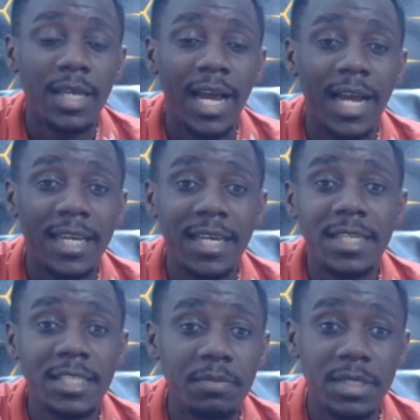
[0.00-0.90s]

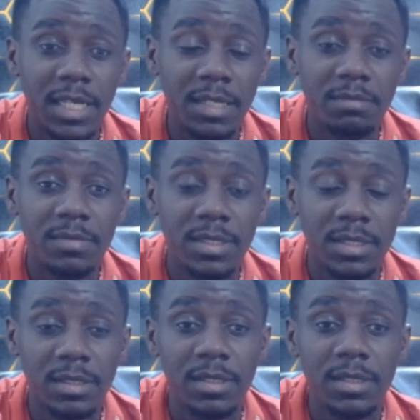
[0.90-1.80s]
against big teams
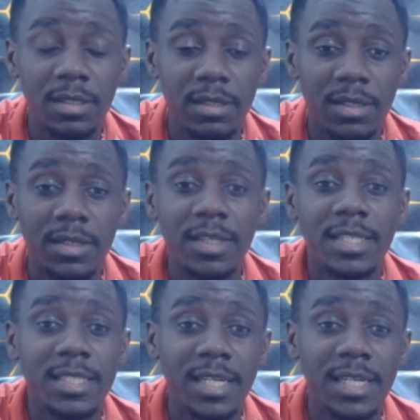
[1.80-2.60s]
that